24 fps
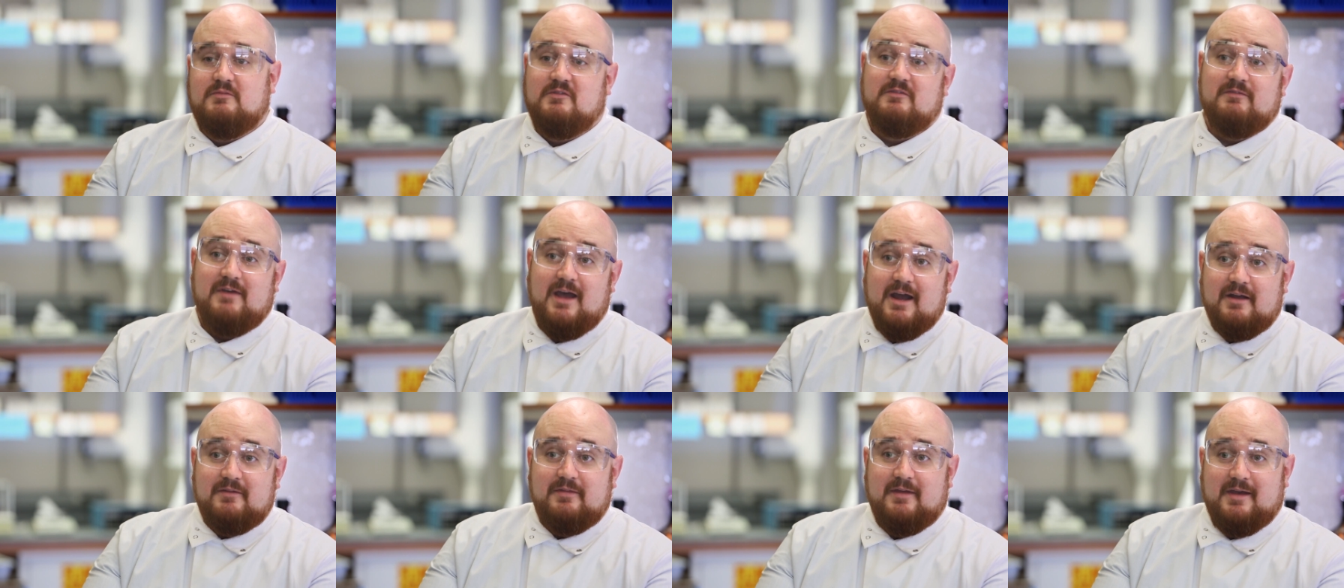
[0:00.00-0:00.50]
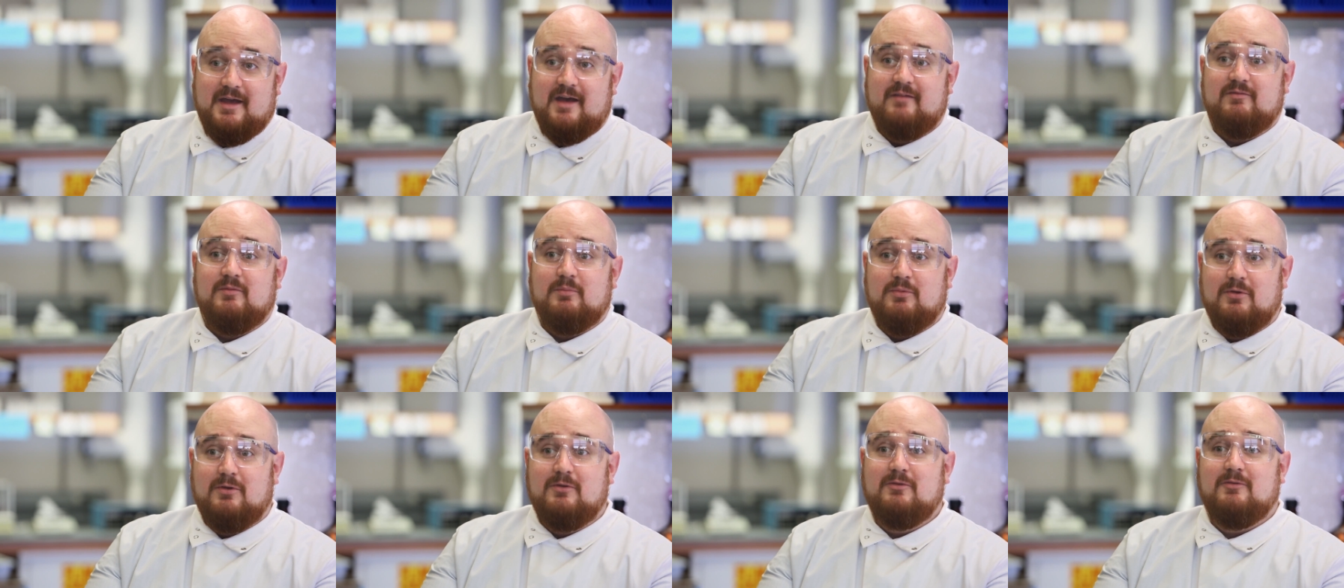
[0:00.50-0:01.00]
In fact, they have
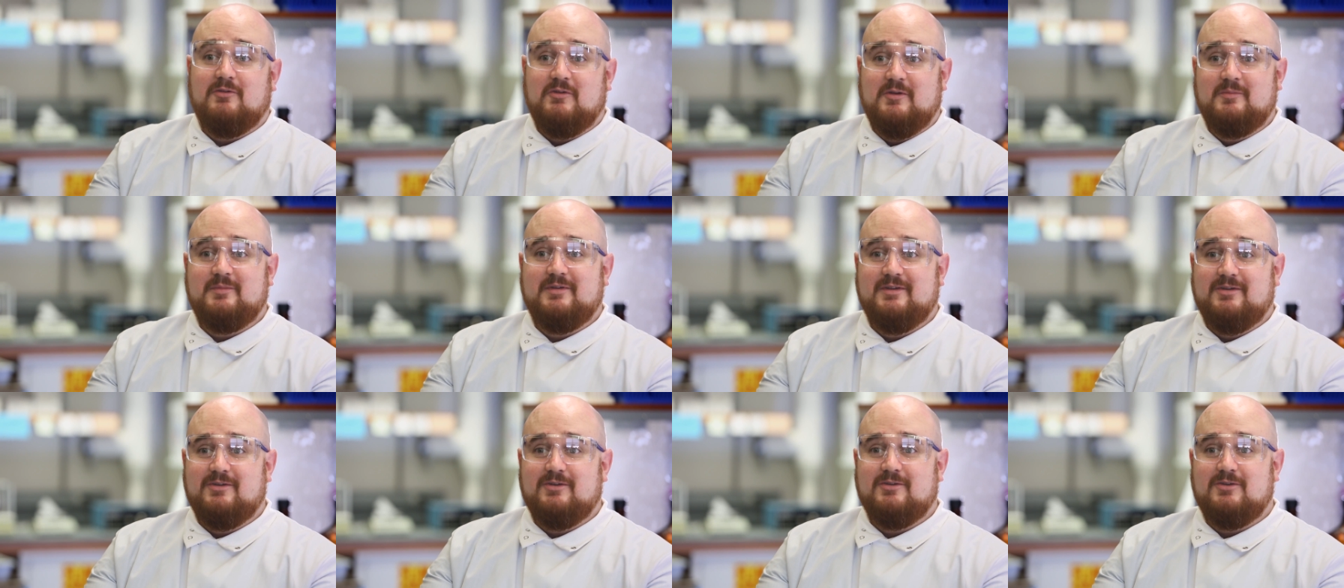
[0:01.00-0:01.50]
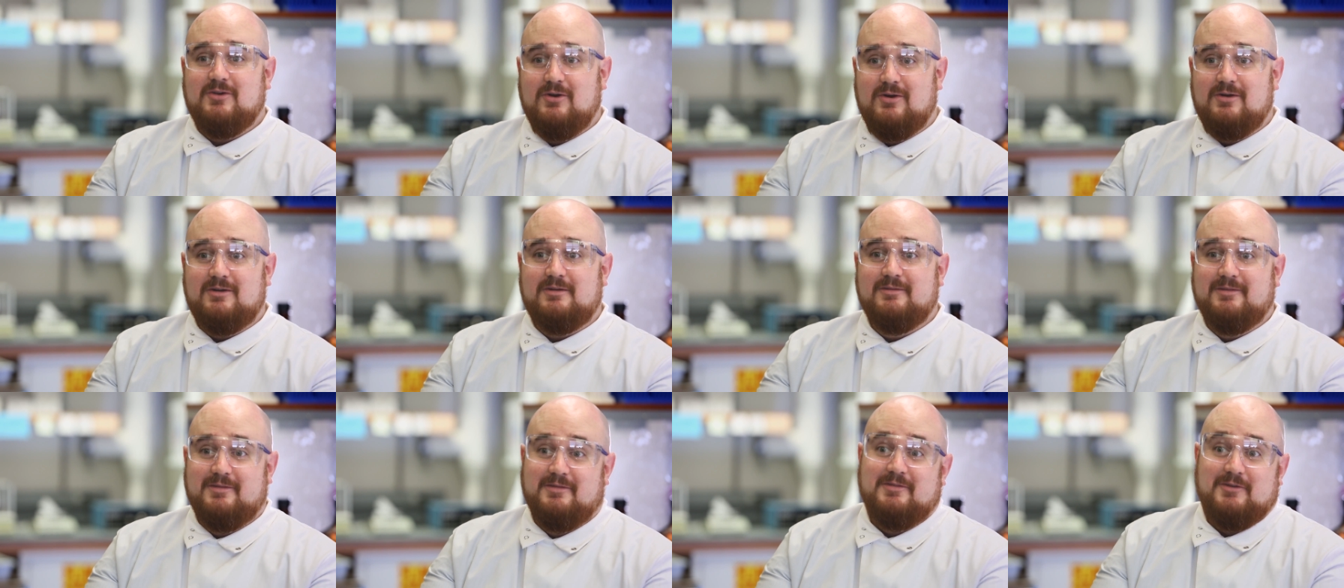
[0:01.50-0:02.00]
a program here
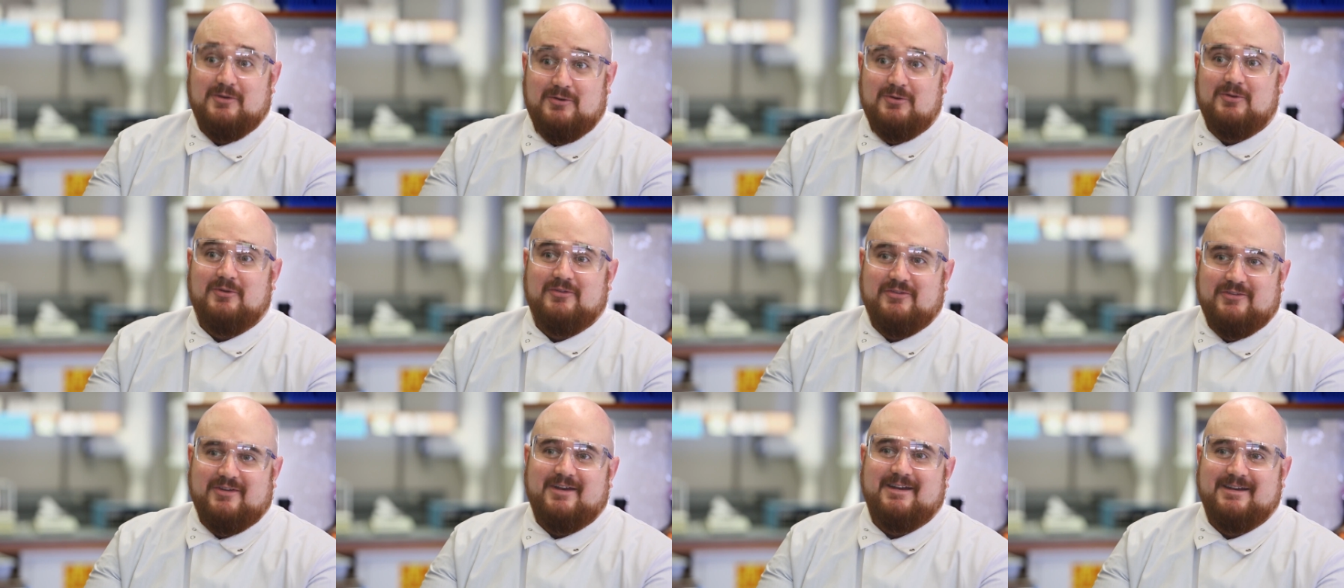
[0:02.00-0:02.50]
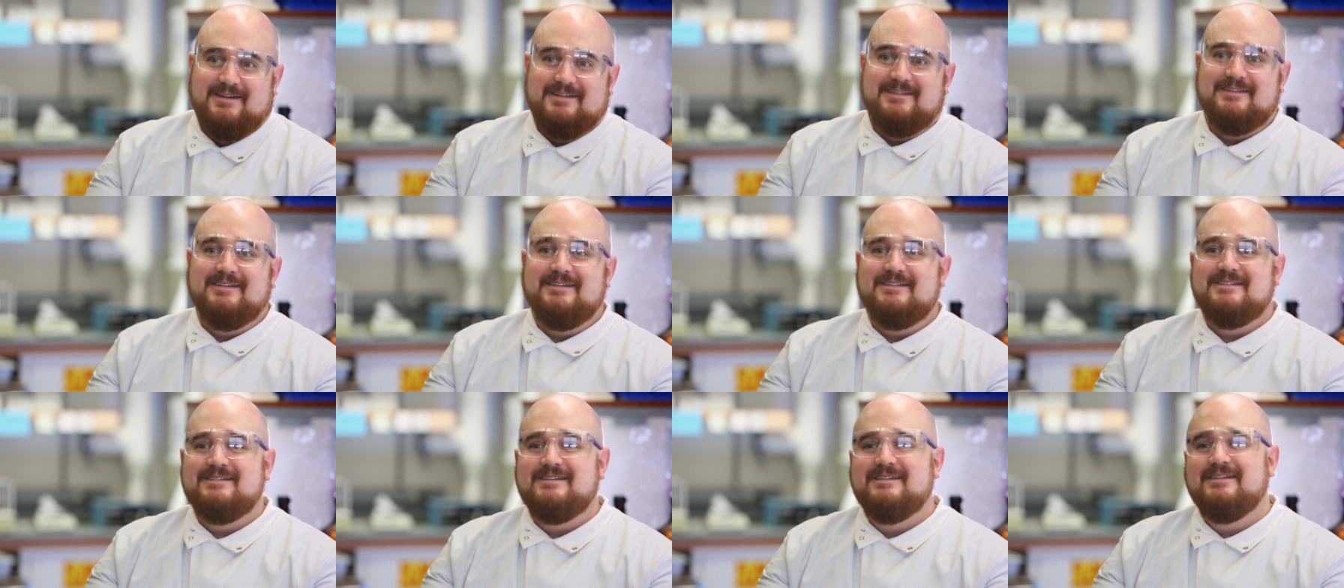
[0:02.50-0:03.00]
called the whole
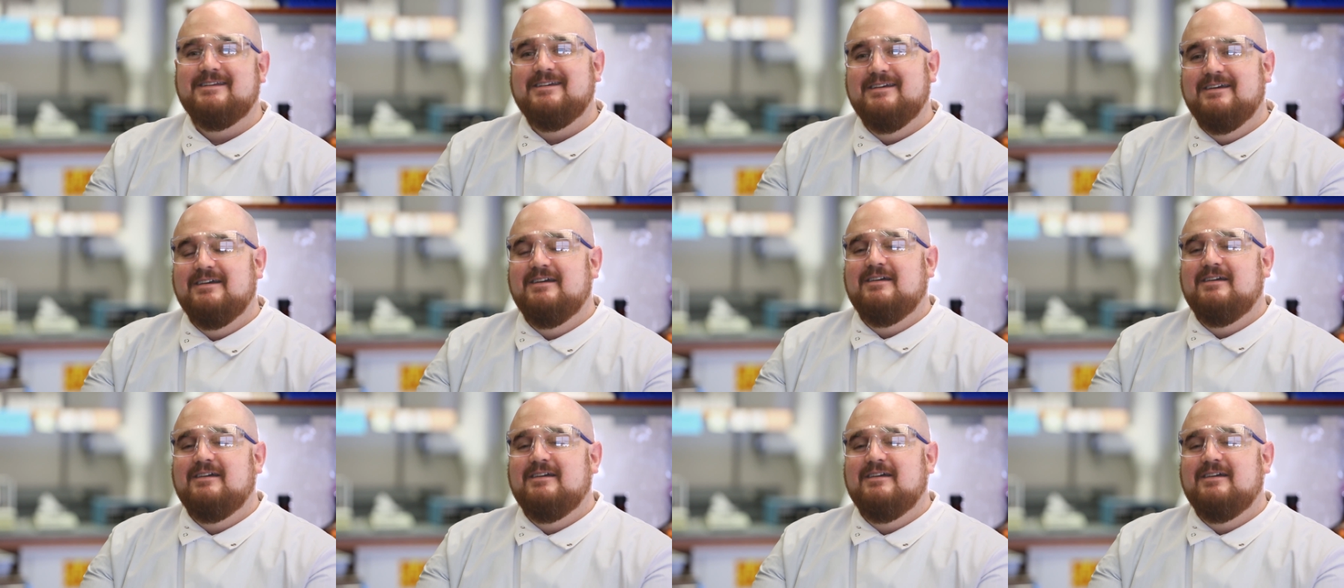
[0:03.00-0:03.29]
scientist.